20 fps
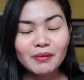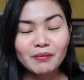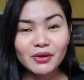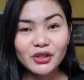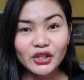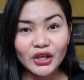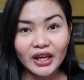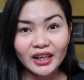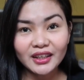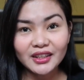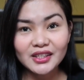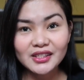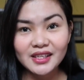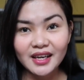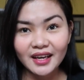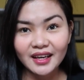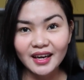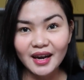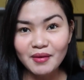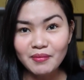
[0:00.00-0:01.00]
Michelle
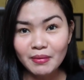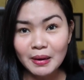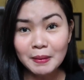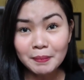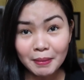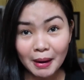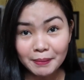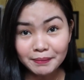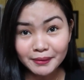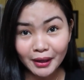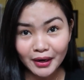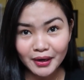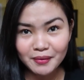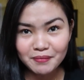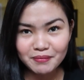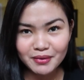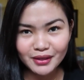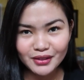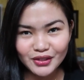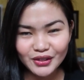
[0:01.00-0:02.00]
Arcega. Mang-pop tayo
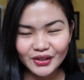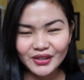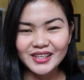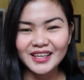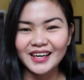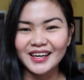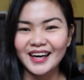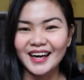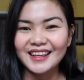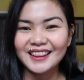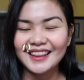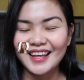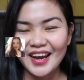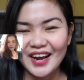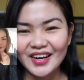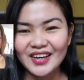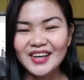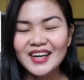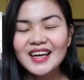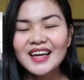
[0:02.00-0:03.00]
ng picture right
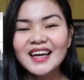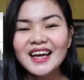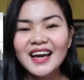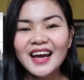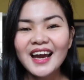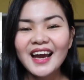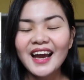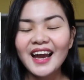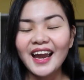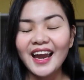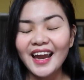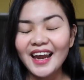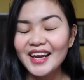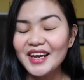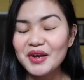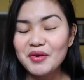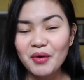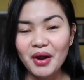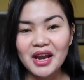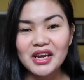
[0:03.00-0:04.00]
there.
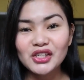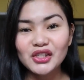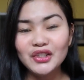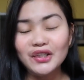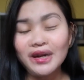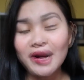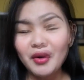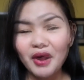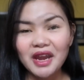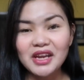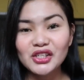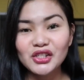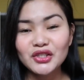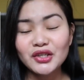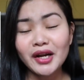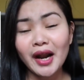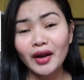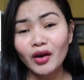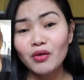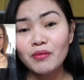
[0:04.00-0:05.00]
Anyway, she
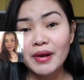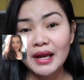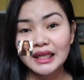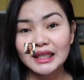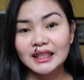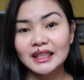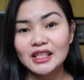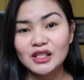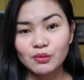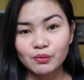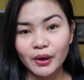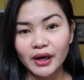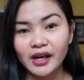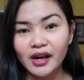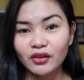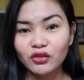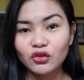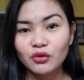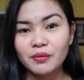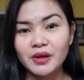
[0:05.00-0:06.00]
recommended this
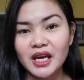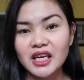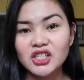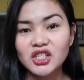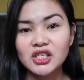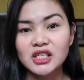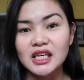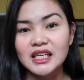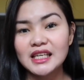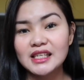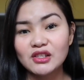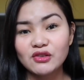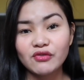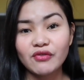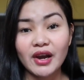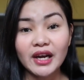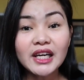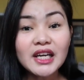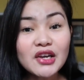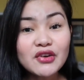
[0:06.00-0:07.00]
product to me and she said it's
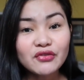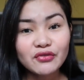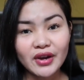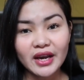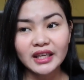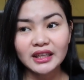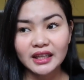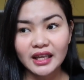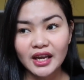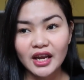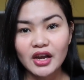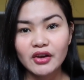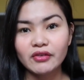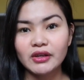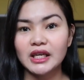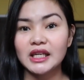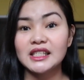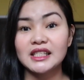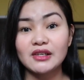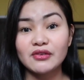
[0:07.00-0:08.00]
very effective
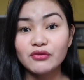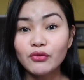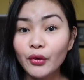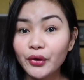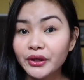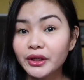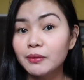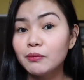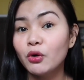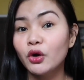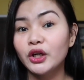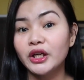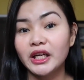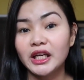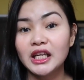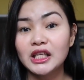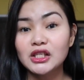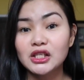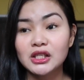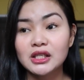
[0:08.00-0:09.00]
and it's affordable
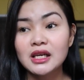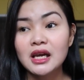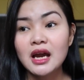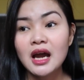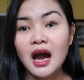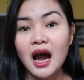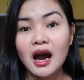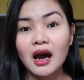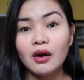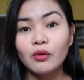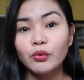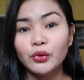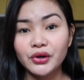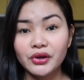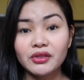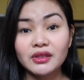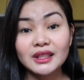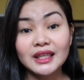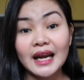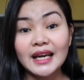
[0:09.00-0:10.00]
and it's
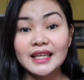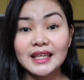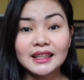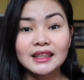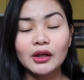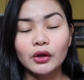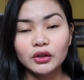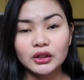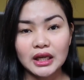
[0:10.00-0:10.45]
worth trying daw